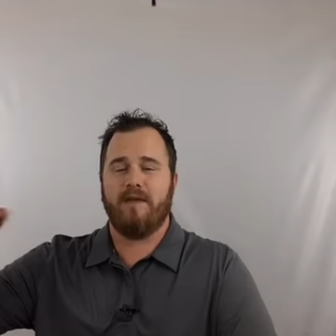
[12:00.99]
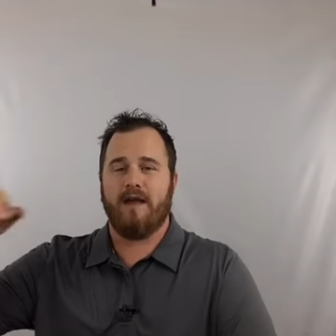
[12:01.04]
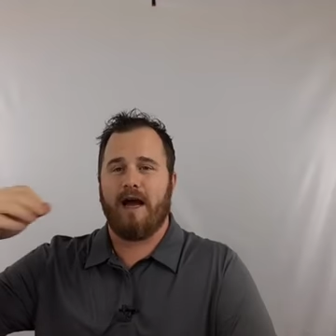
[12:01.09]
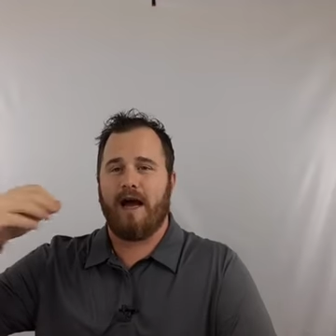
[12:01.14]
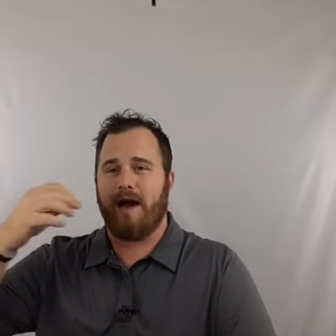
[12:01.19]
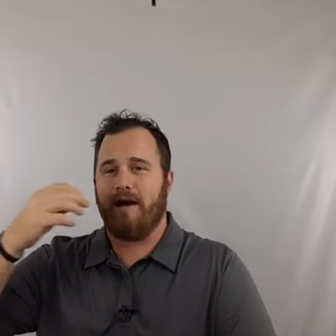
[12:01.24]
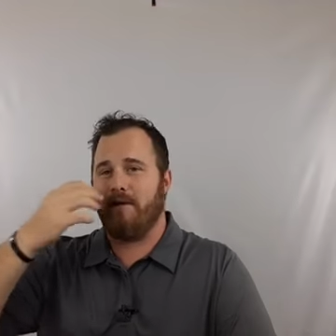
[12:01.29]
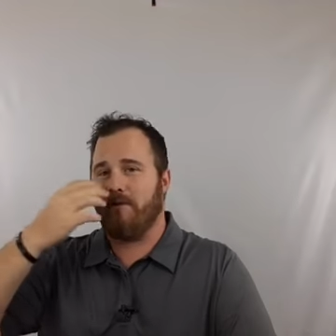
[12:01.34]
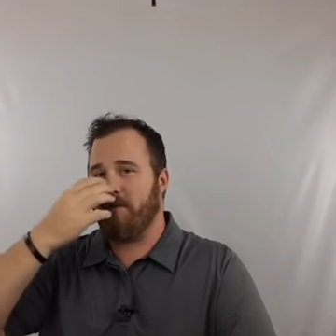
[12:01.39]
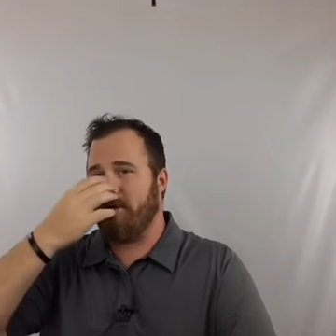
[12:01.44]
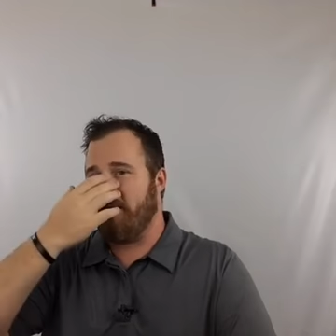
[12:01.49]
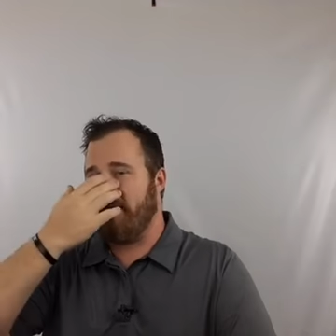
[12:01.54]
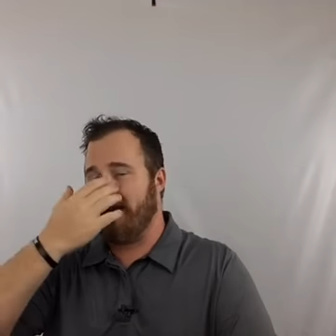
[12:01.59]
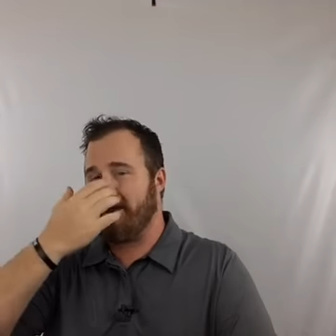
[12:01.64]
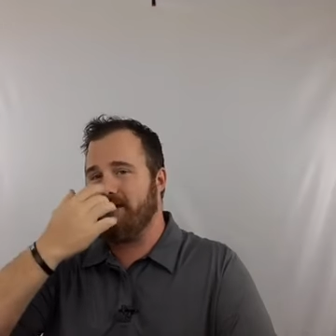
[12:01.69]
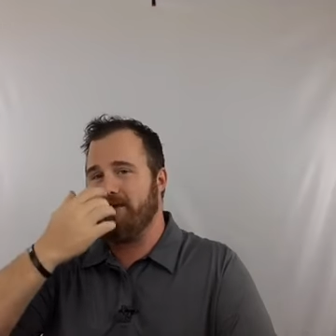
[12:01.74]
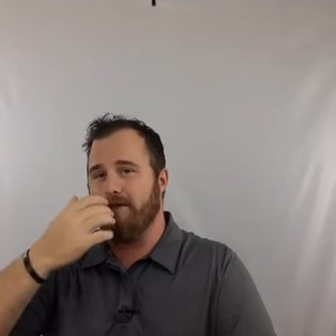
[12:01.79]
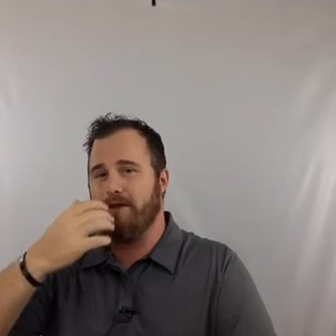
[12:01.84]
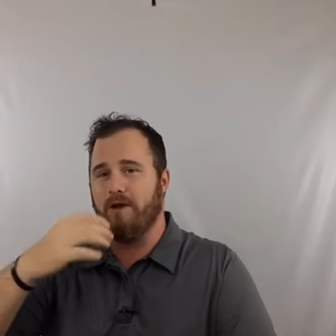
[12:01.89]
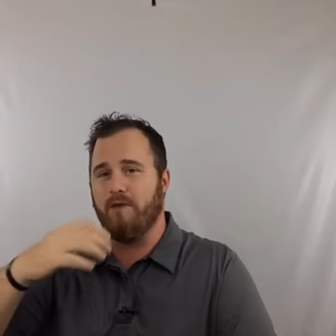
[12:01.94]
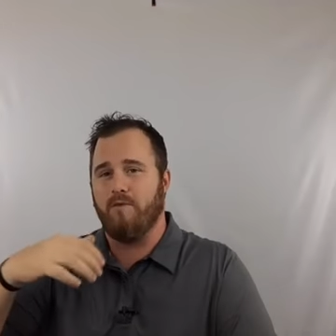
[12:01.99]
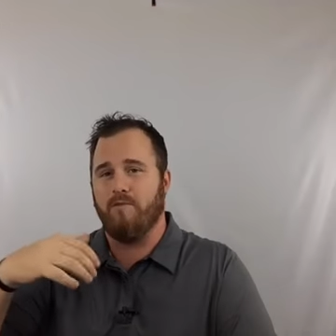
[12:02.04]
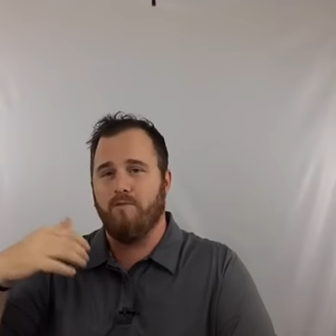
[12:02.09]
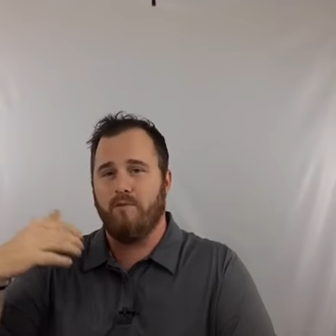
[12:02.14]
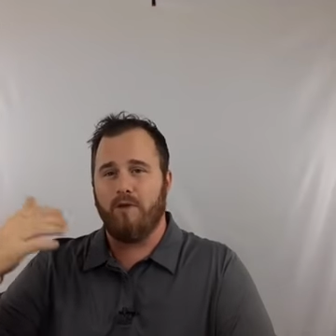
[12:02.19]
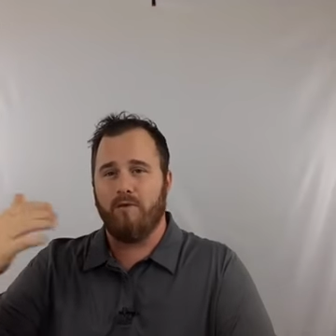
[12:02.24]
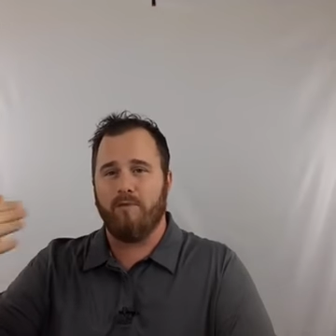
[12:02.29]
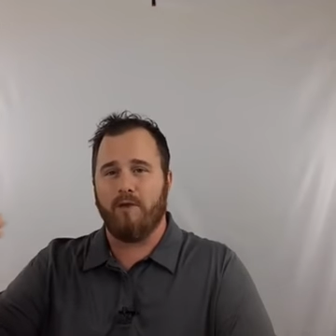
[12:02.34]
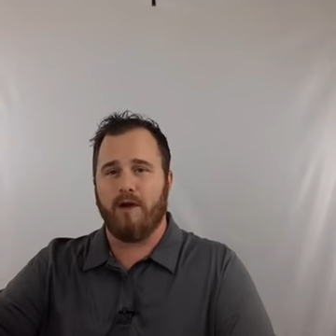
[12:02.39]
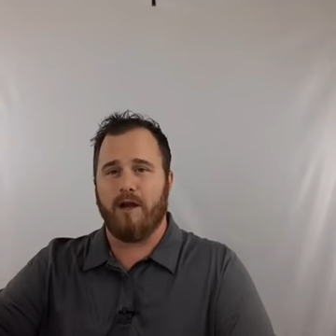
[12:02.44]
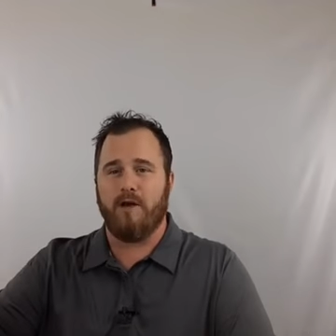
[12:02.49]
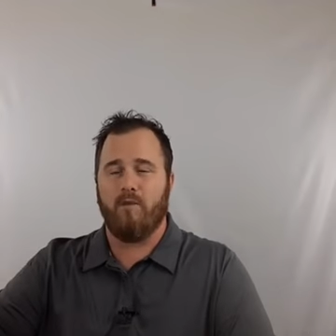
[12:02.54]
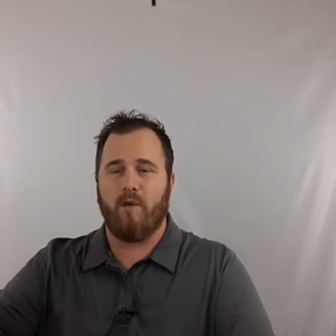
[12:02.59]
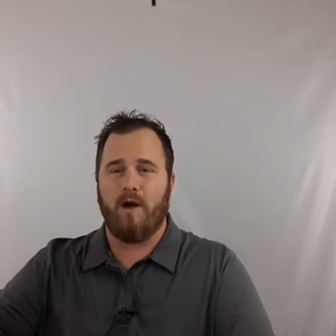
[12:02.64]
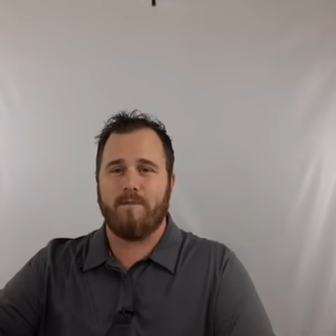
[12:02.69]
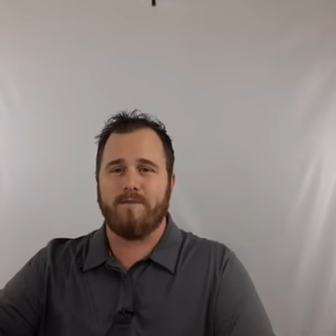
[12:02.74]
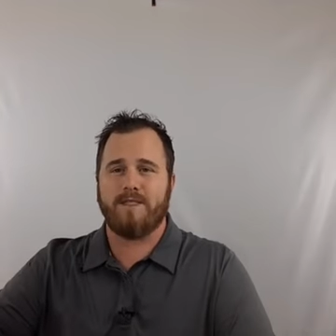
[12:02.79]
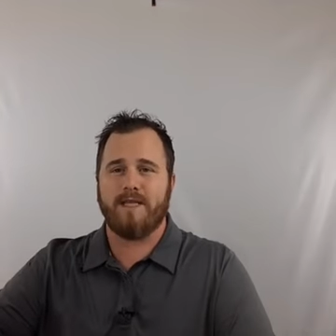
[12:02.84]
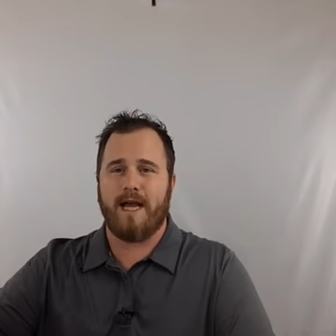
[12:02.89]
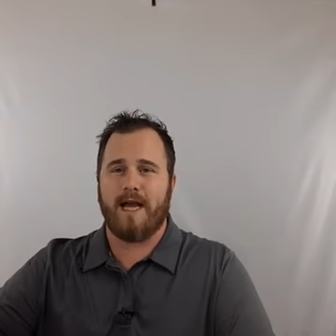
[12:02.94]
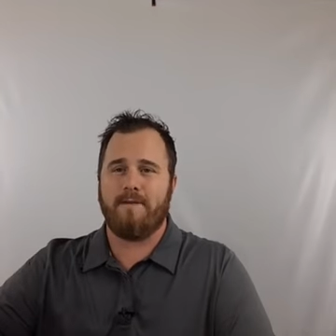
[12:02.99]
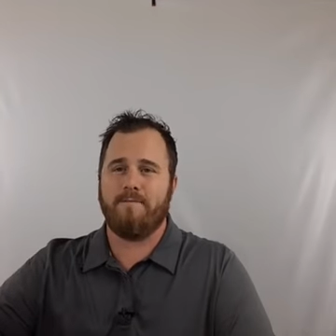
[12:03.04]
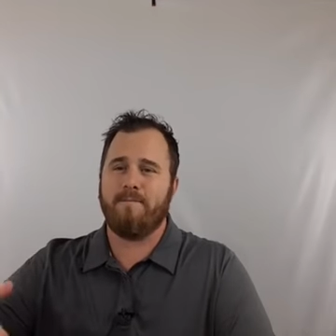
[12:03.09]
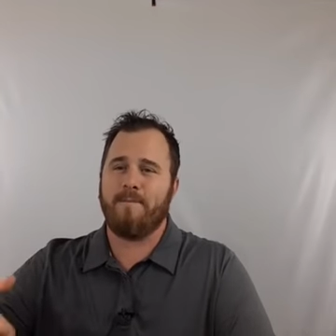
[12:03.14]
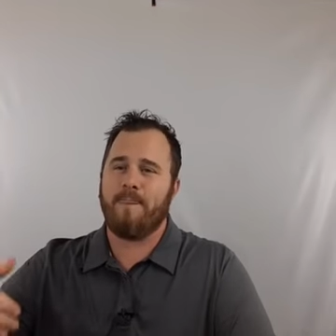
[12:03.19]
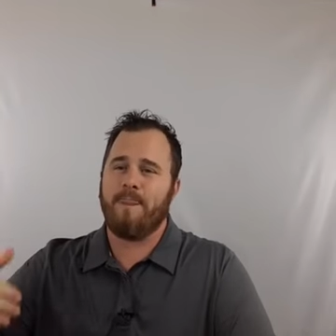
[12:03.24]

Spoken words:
I upload that to the Blueberry website.